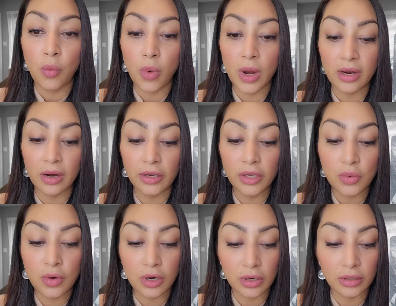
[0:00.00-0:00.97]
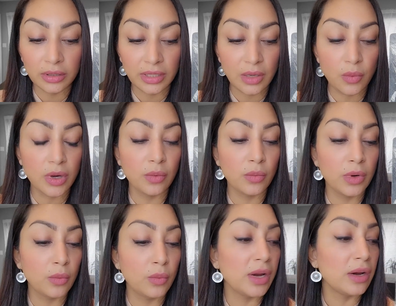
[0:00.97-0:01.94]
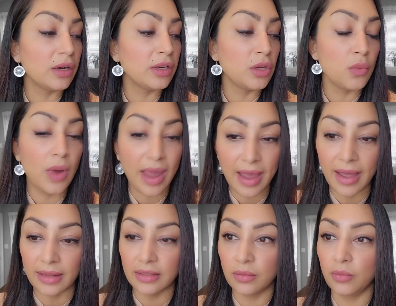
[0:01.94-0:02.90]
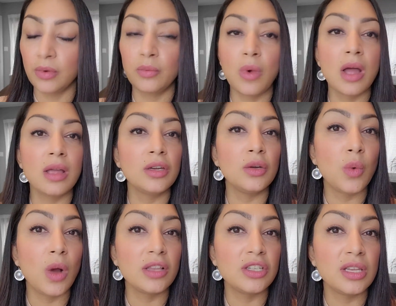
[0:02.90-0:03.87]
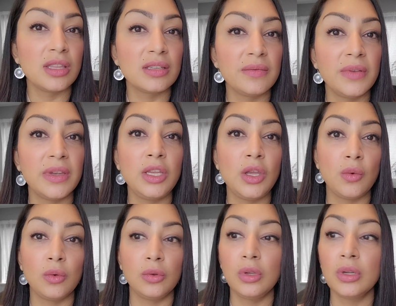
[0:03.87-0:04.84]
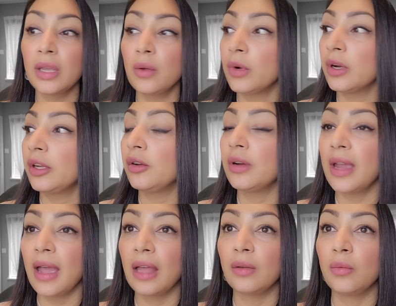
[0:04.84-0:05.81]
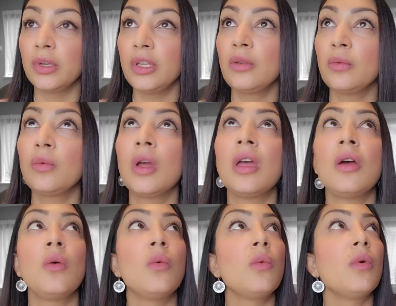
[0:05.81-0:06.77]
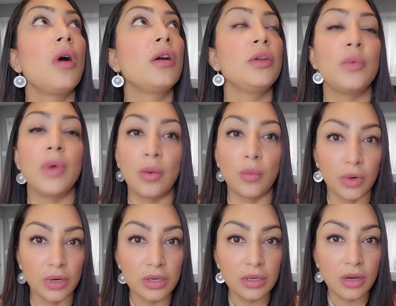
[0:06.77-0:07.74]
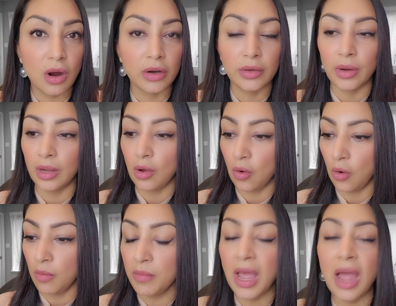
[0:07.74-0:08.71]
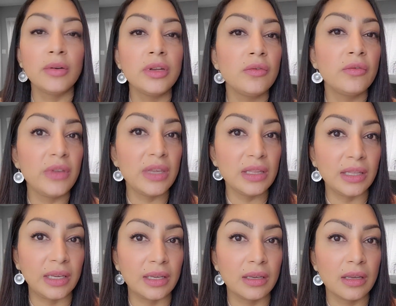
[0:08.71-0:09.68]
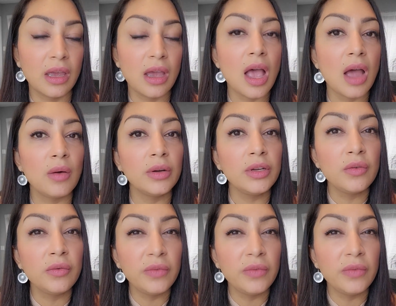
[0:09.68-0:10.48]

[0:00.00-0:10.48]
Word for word: Where are you currently? Where, where, where are you at? While you're watching this video, look at where you're at. What are you... Are you at work? Are you at home? How are you feeling? How are you